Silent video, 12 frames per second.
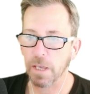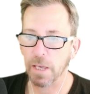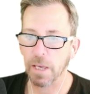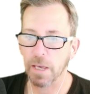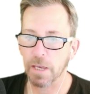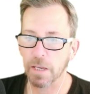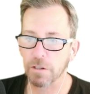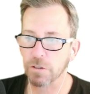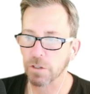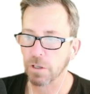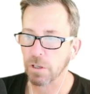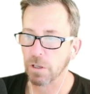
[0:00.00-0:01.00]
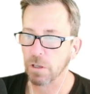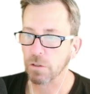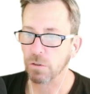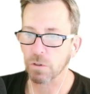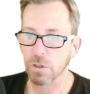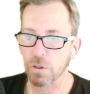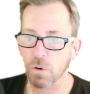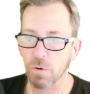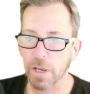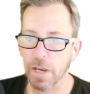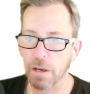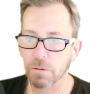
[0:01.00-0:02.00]
And you can go
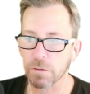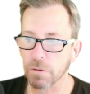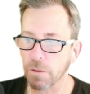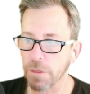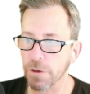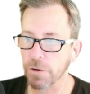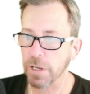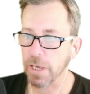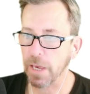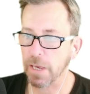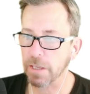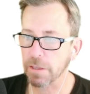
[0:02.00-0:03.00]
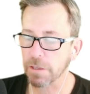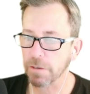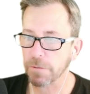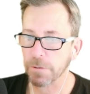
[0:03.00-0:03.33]
right out 38th.